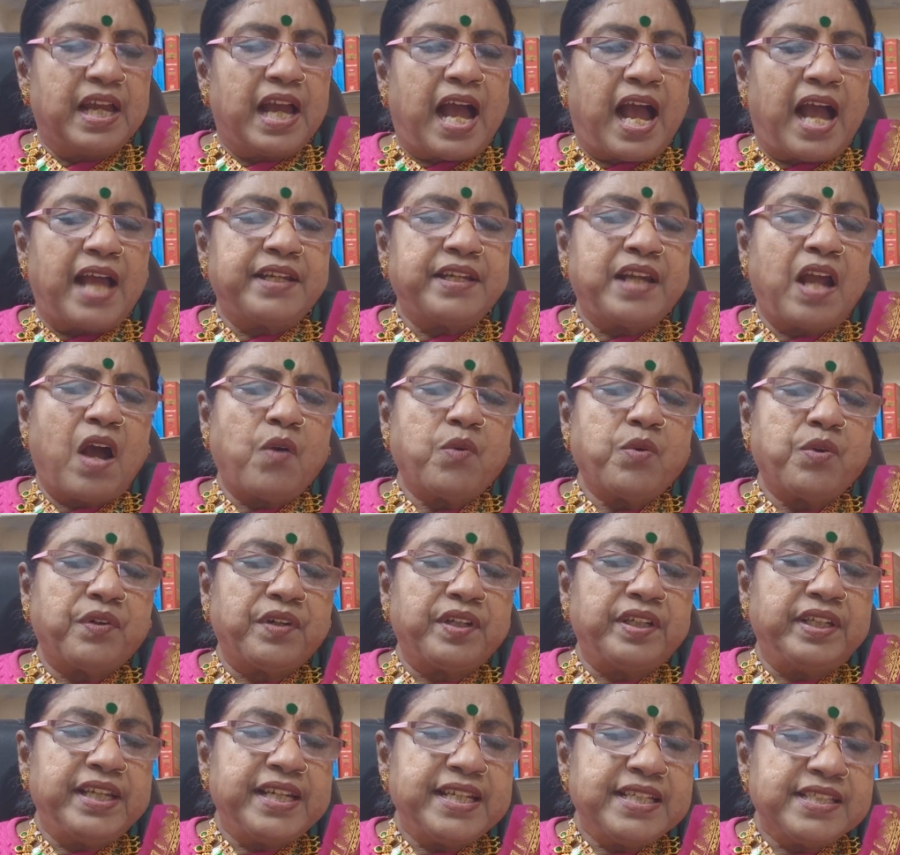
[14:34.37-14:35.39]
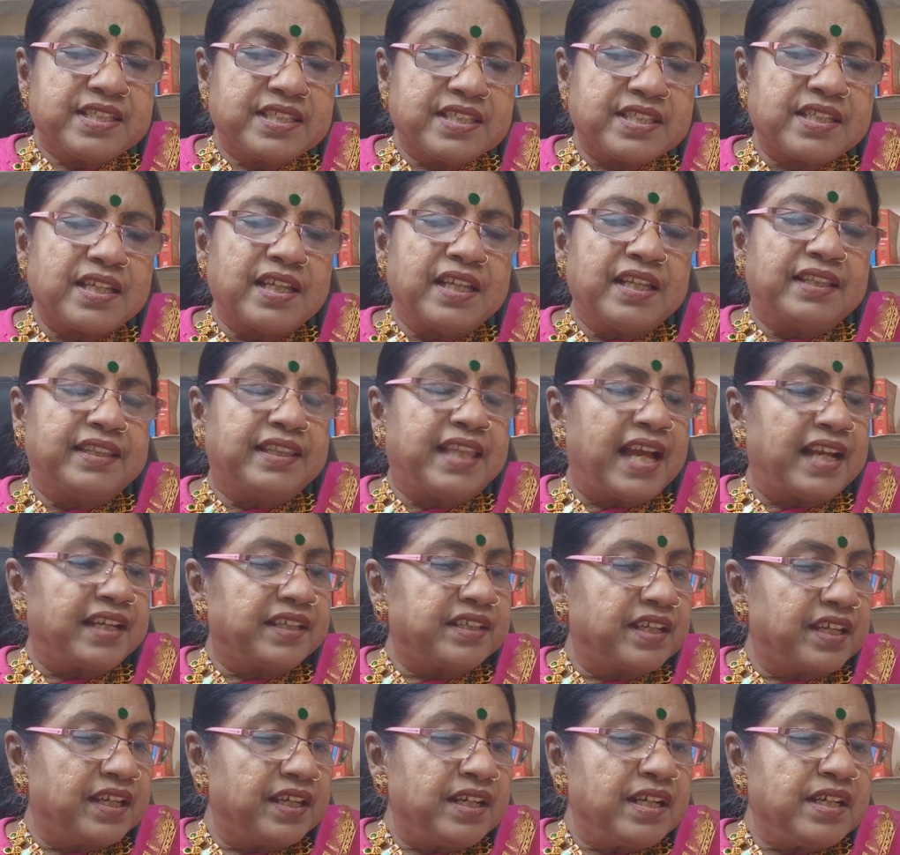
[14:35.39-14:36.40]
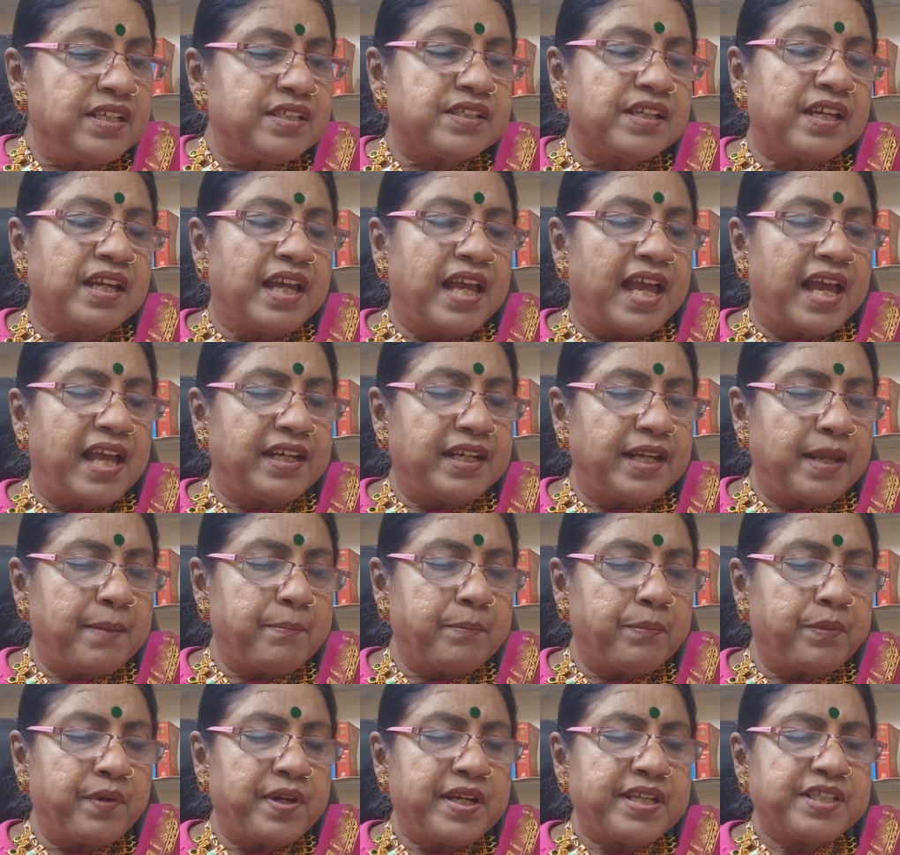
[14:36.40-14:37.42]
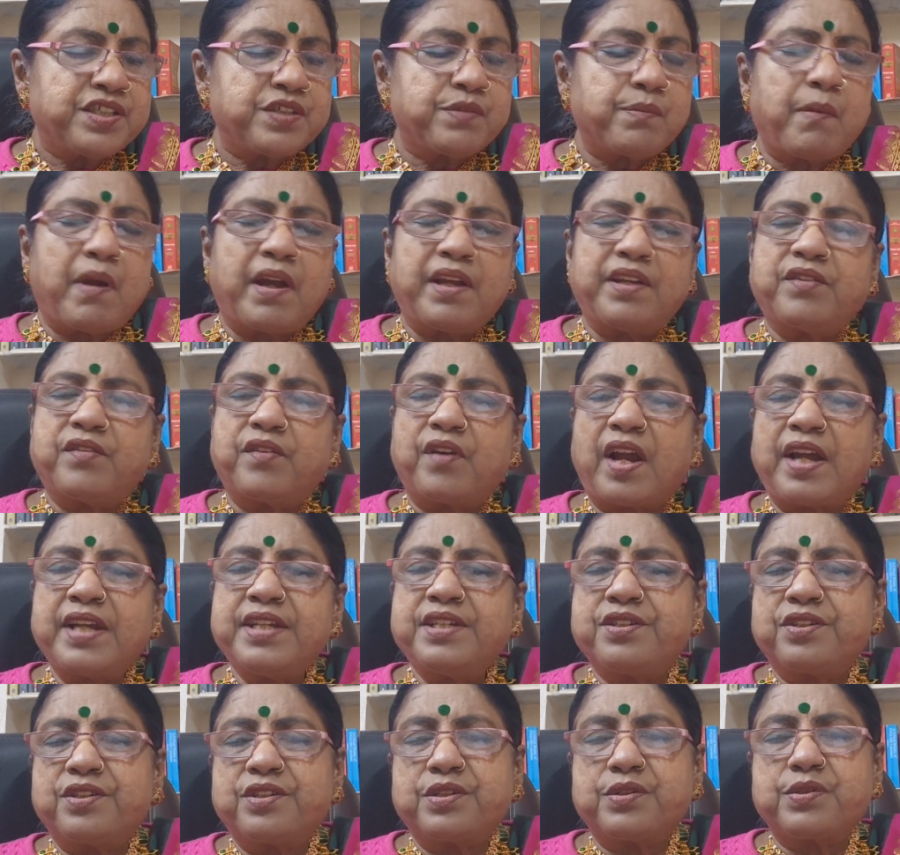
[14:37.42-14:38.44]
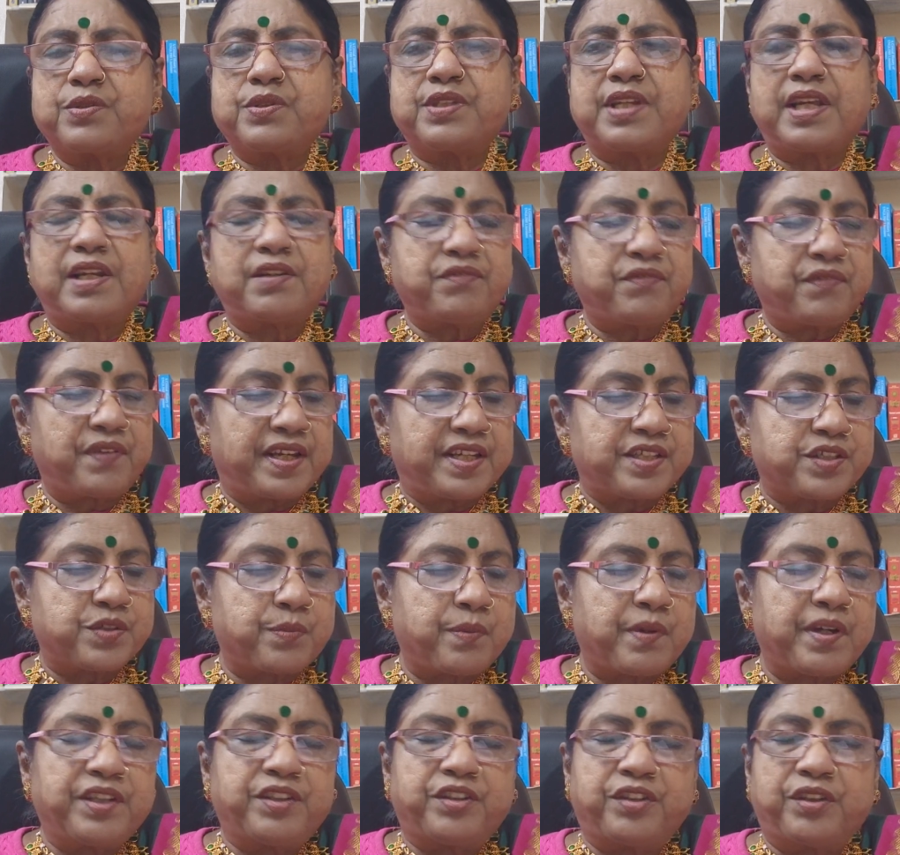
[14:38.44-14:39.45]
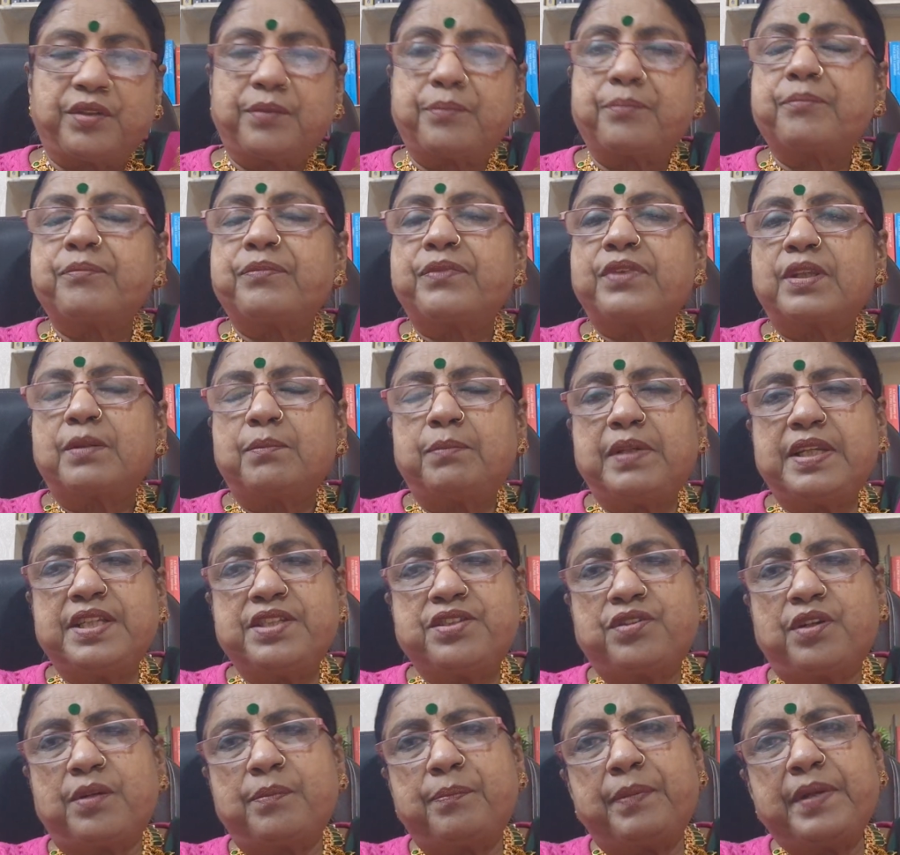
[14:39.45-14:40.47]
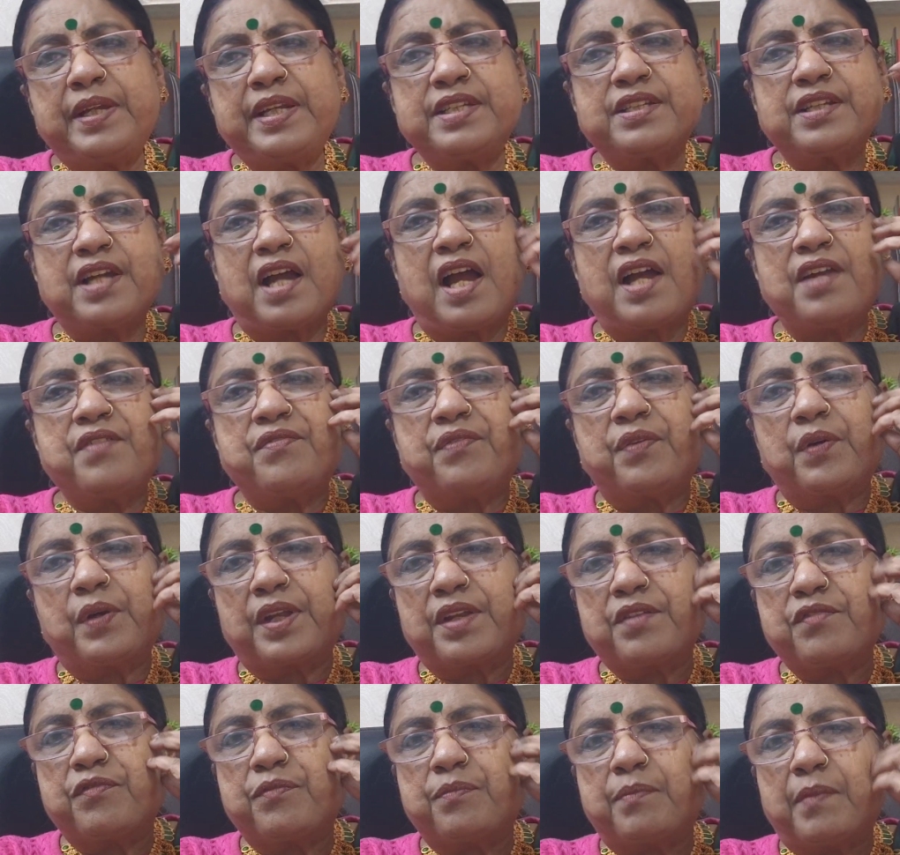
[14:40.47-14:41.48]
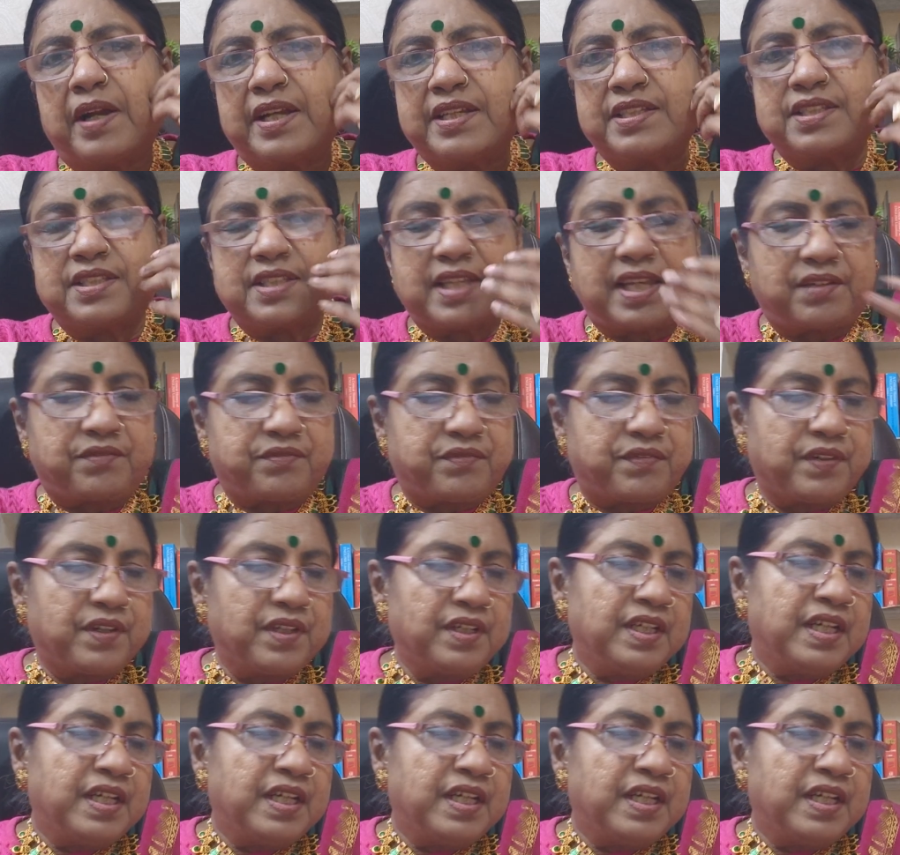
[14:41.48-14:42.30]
I now release that guilt and embrace my right to self-expression. Please repeat, I forgive myself.